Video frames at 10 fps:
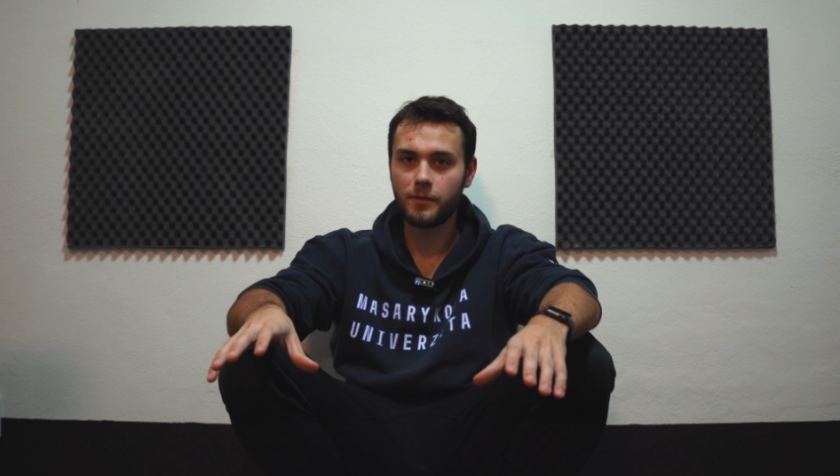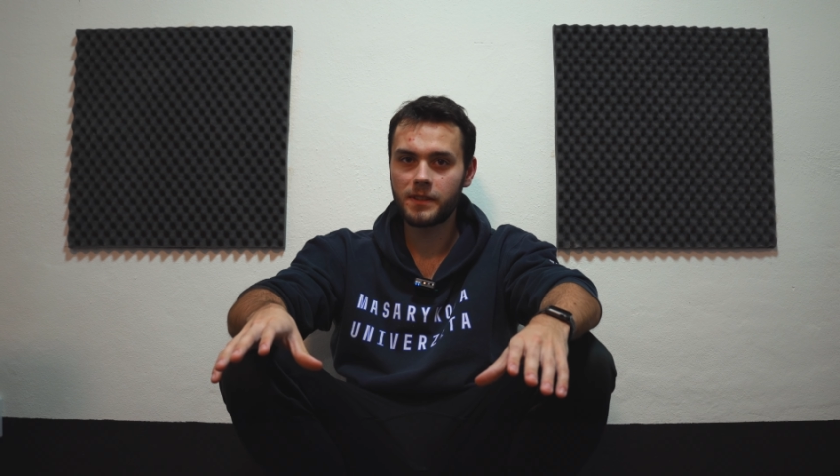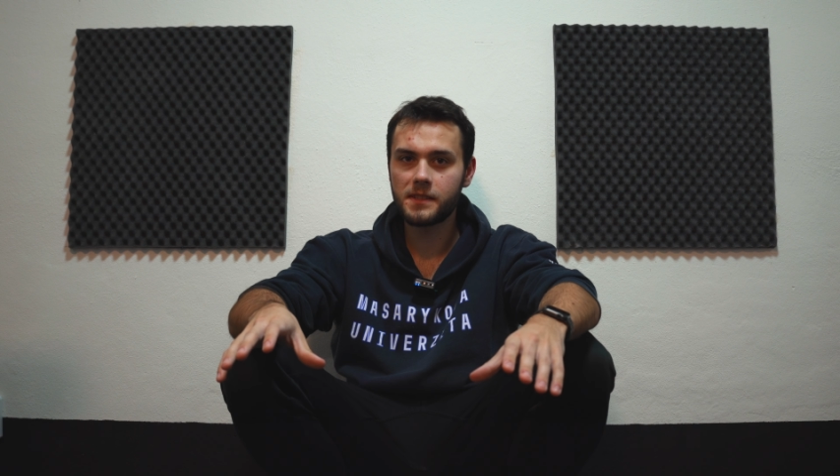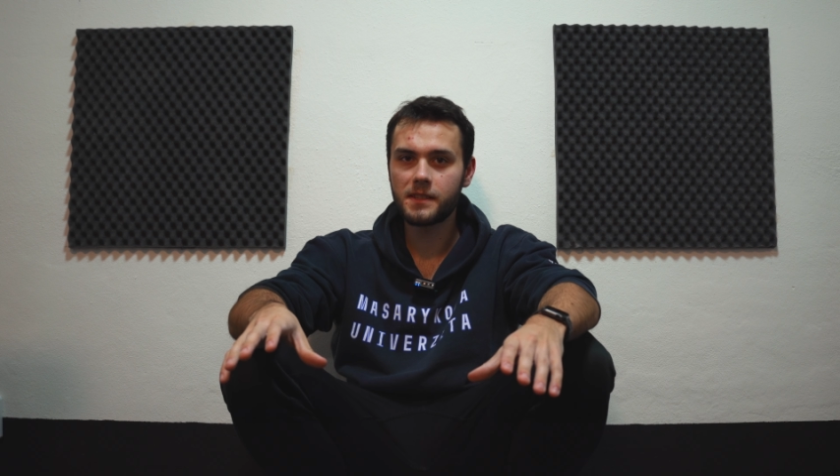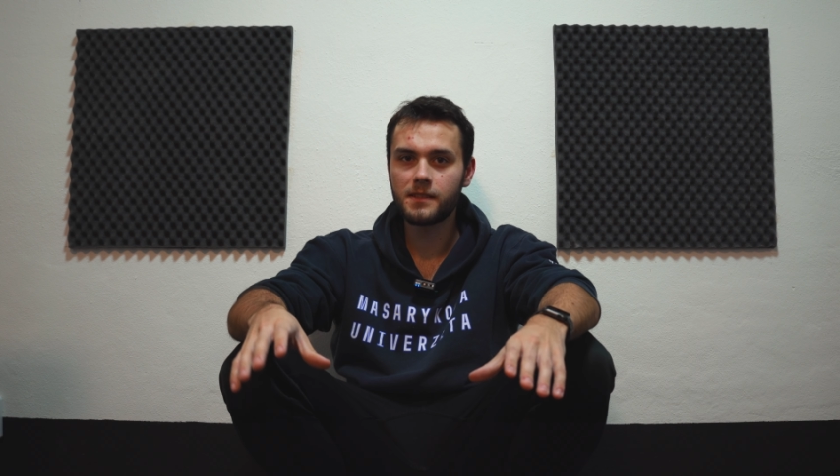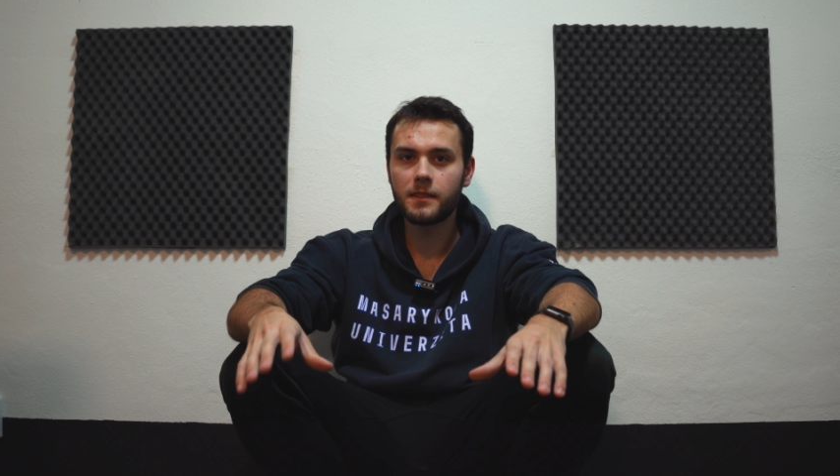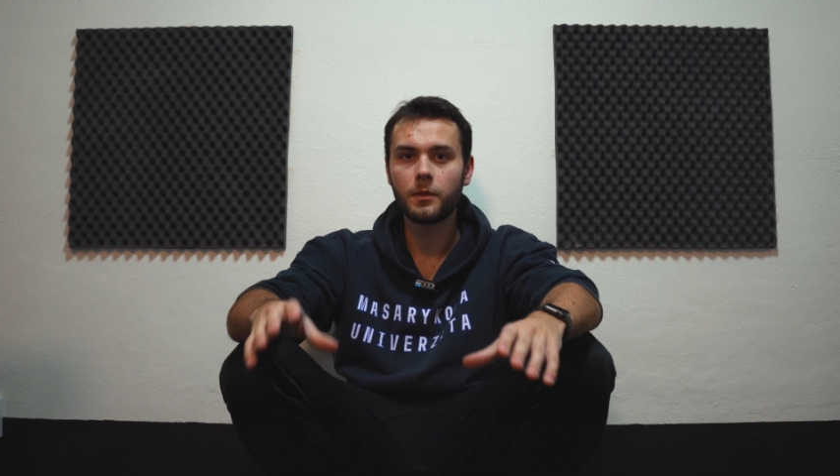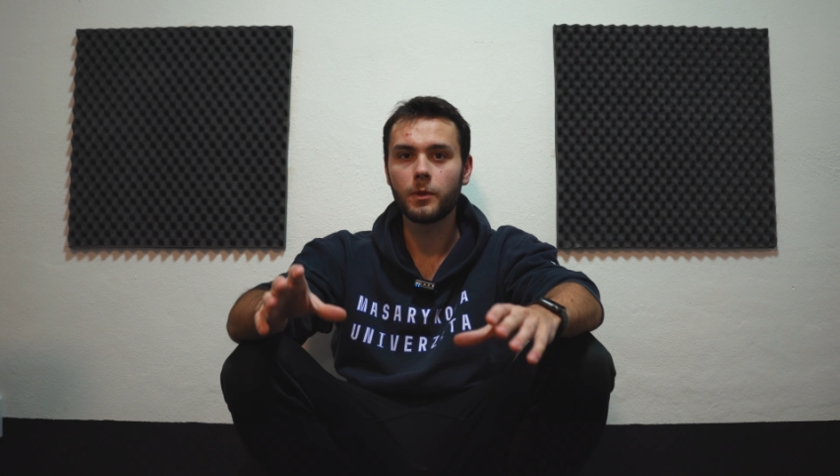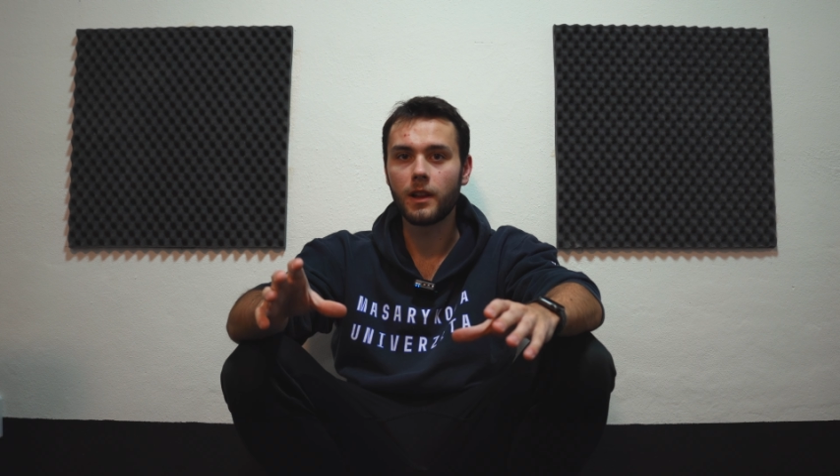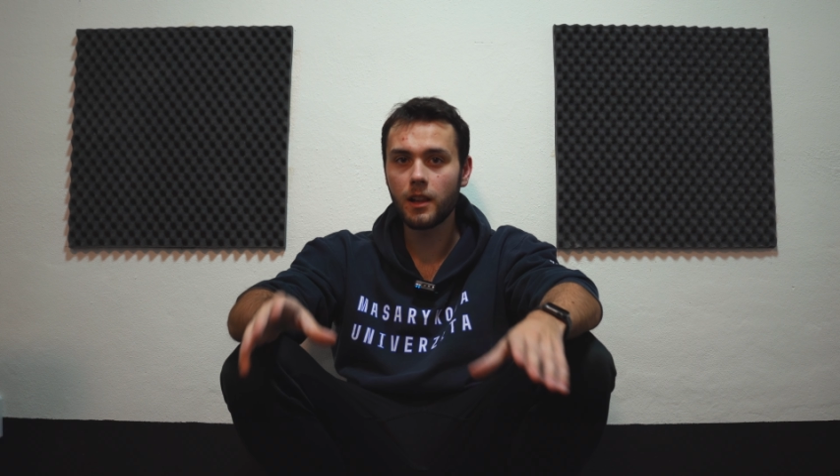exercises that
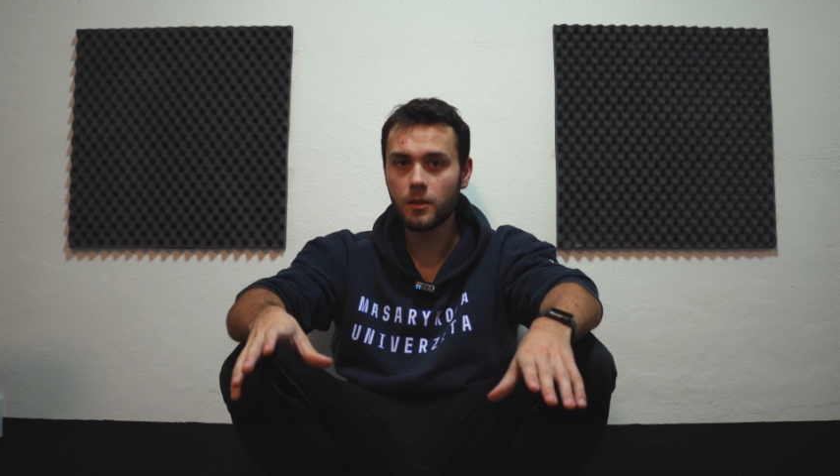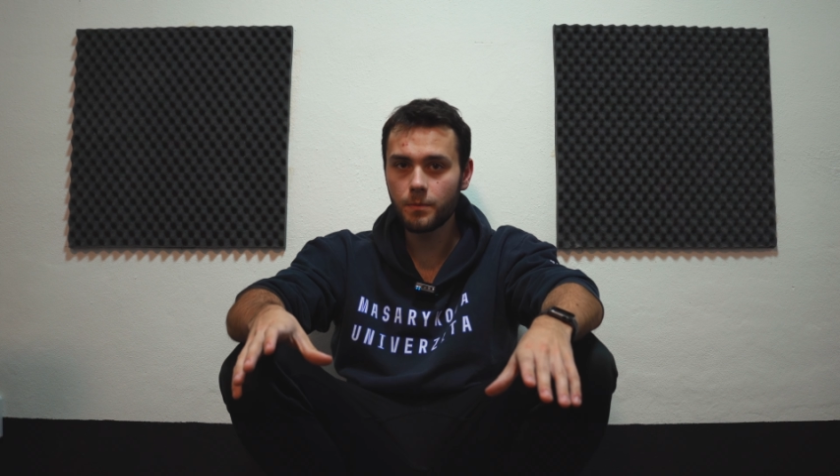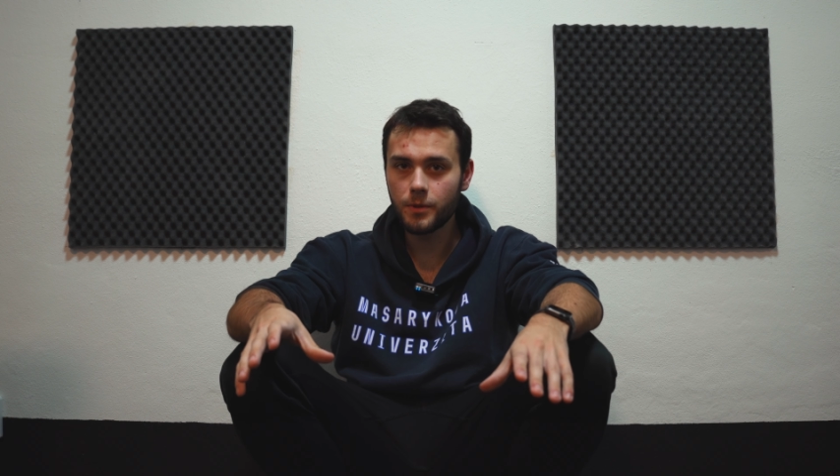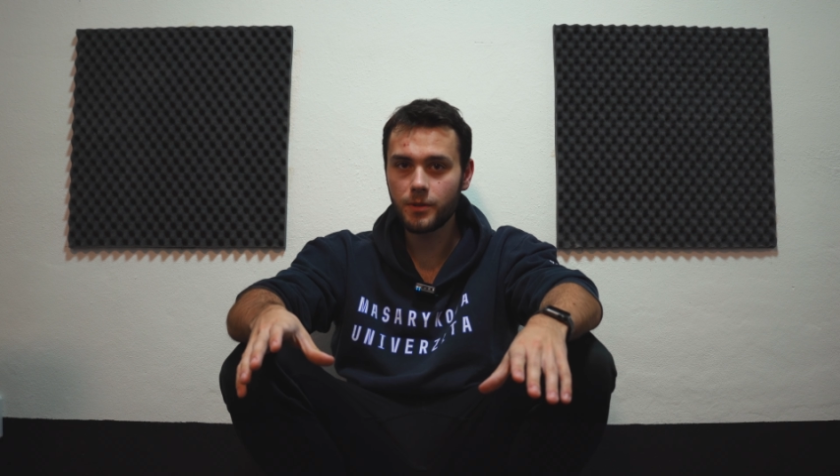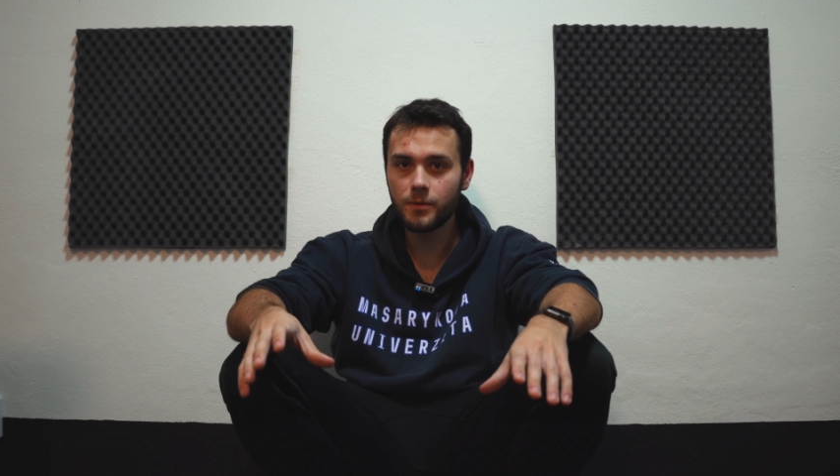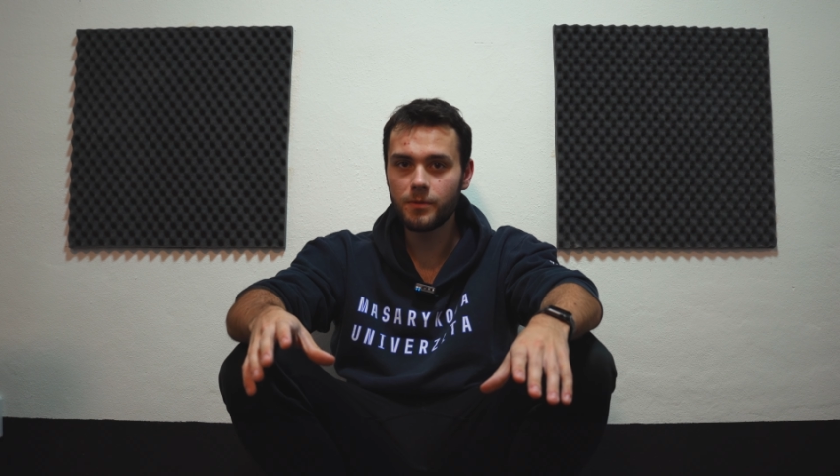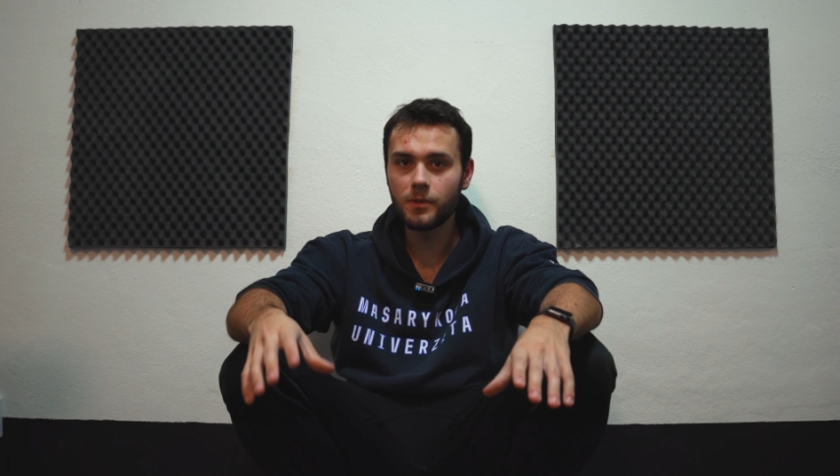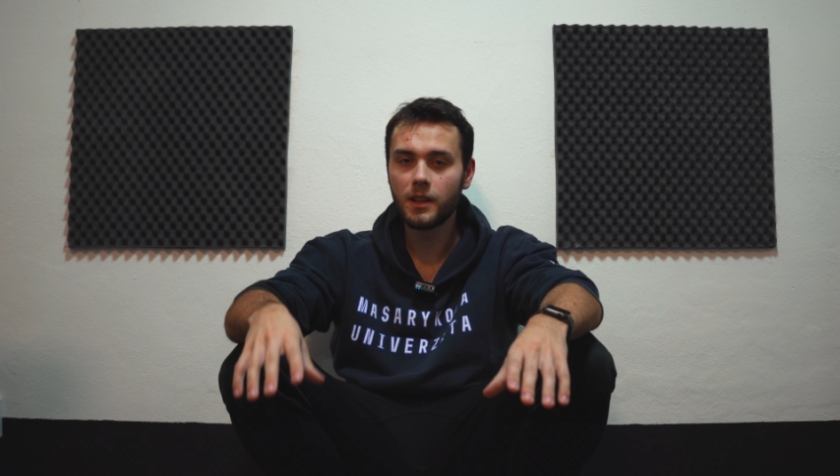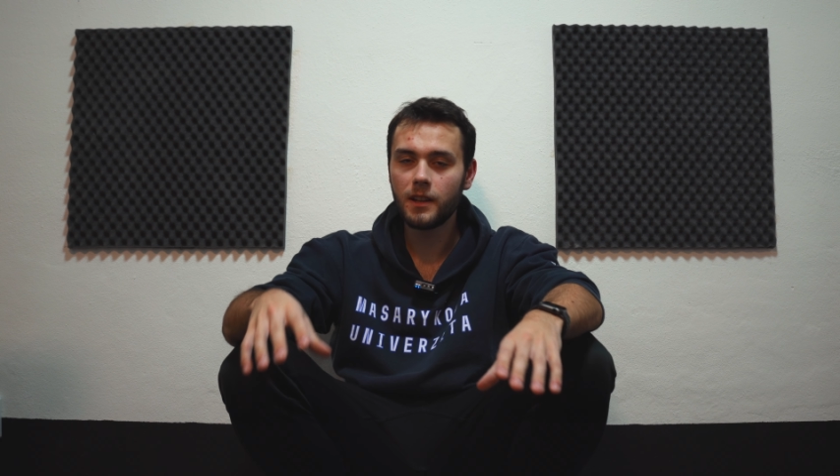will help you